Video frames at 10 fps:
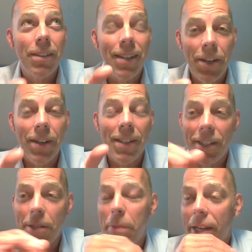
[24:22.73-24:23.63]
said
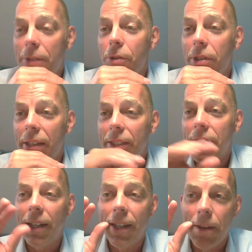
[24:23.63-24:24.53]
some extra things
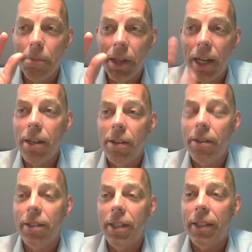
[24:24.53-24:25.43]
like, I'm not here to
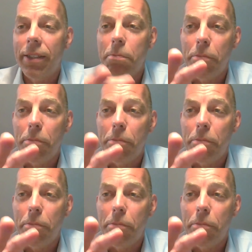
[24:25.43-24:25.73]
collect